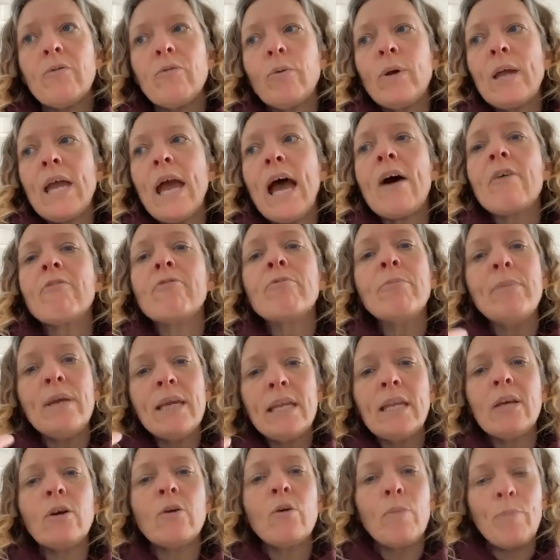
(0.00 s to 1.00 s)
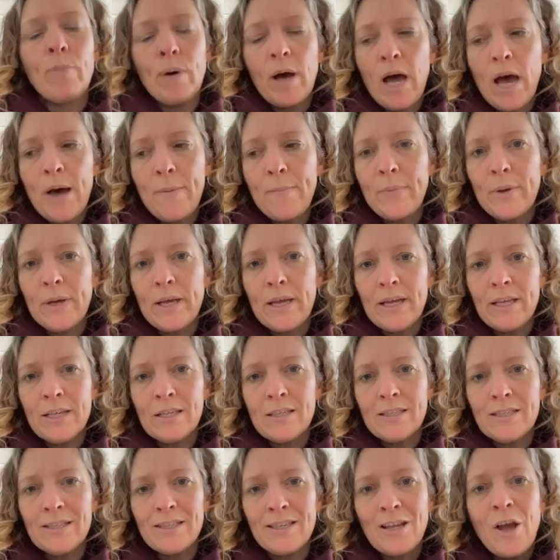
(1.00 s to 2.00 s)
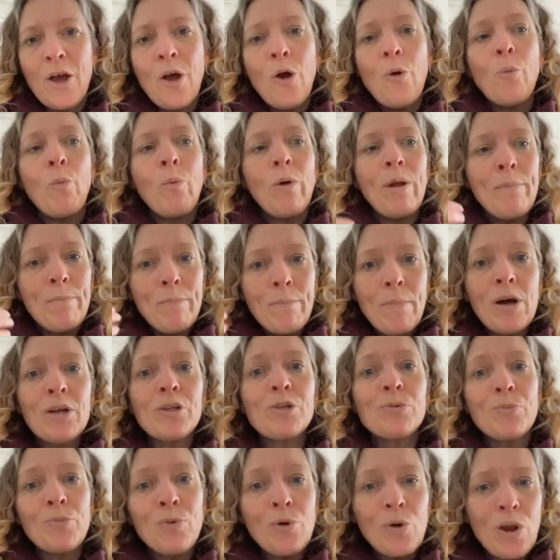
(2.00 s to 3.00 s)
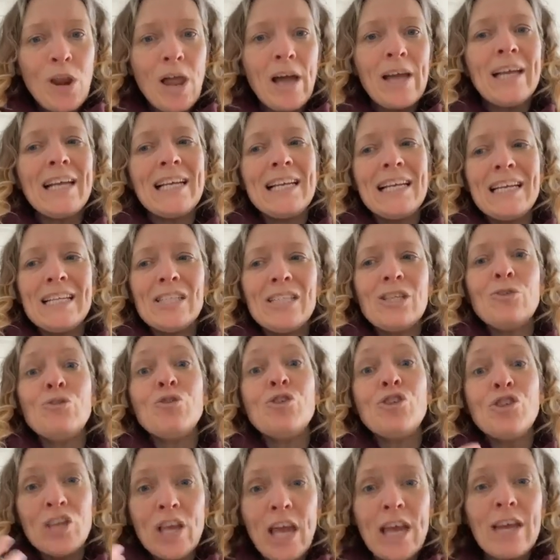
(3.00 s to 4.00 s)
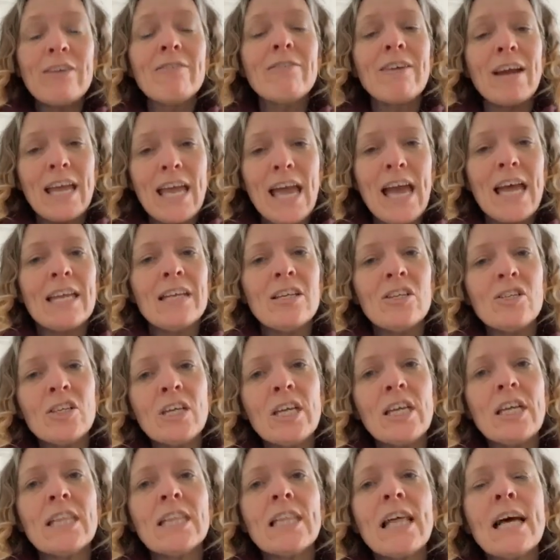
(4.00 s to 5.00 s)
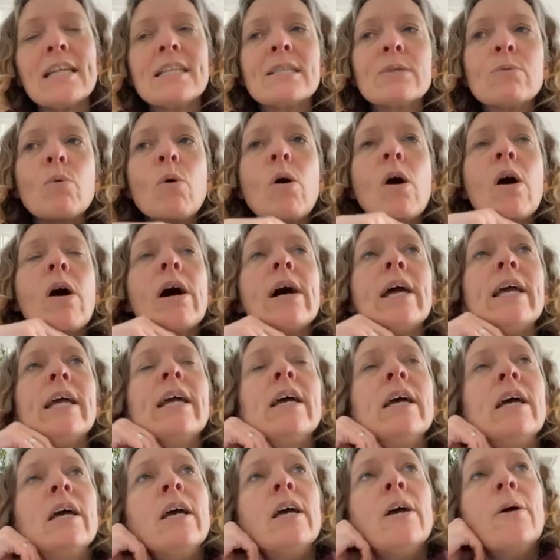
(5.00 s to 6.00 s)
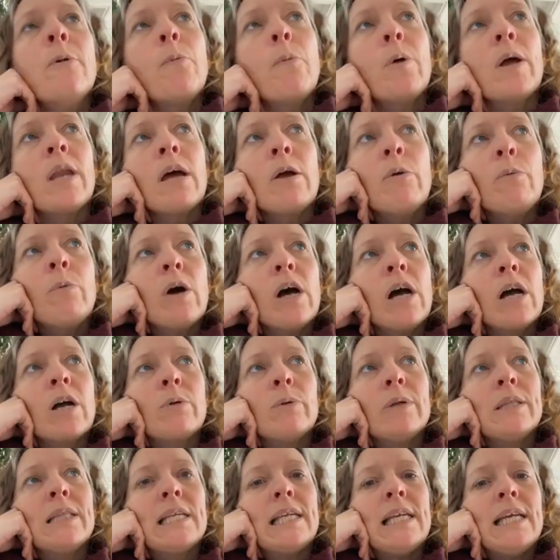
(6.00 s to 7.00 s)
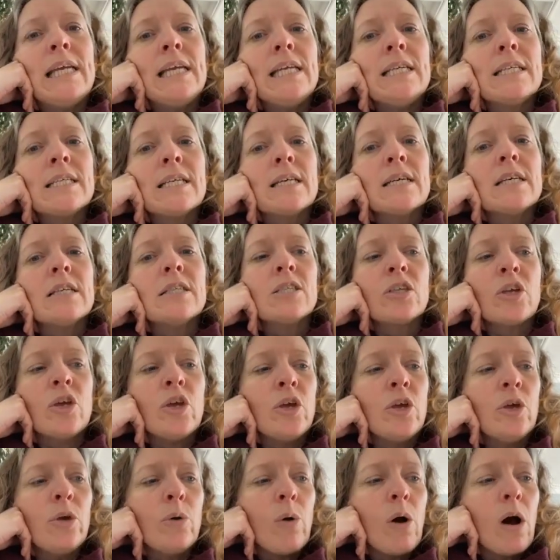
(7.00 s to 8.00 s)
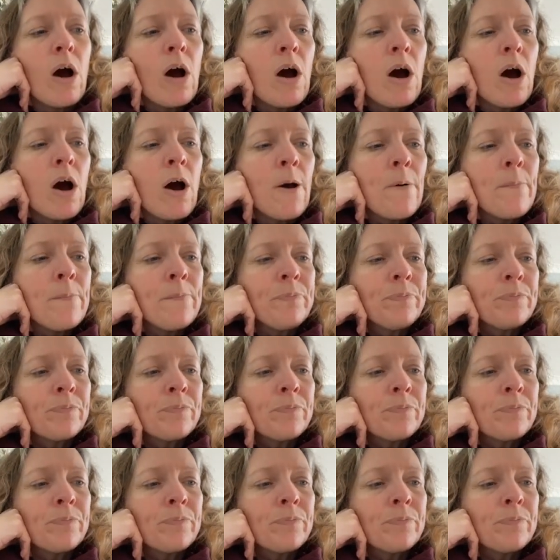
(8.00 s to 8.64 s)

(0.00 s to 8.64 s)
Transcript: If we have meaning or purpose, we're much more likely to generate energy. And that's why when I work with leaders who are